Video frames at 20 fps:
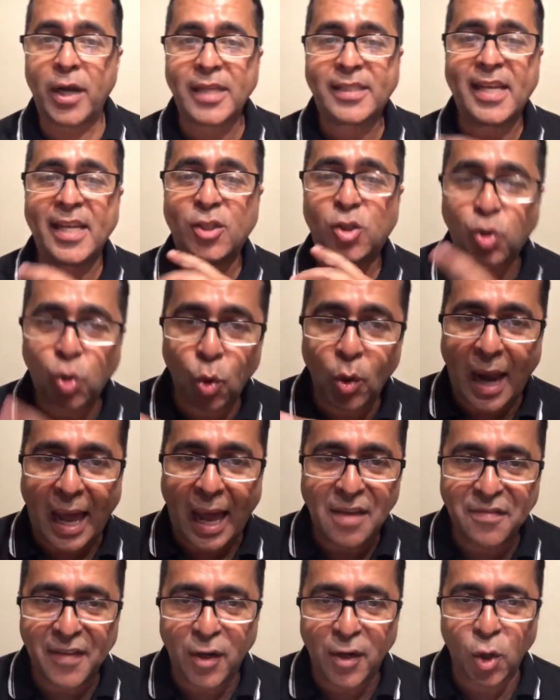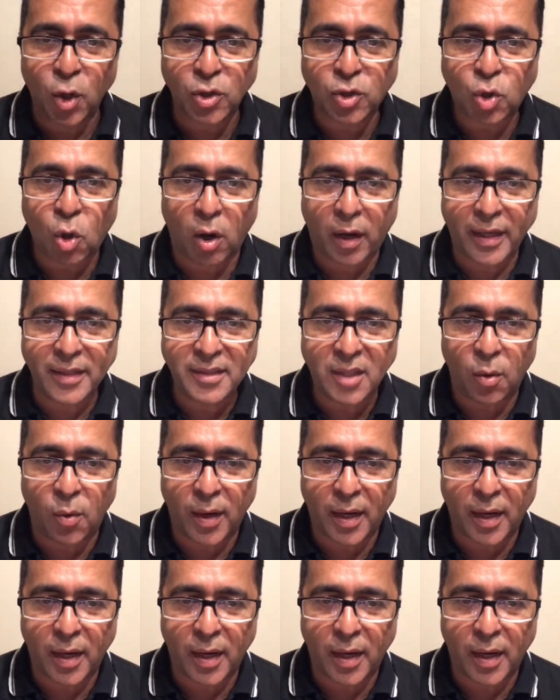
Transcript: So this is two live videos talking to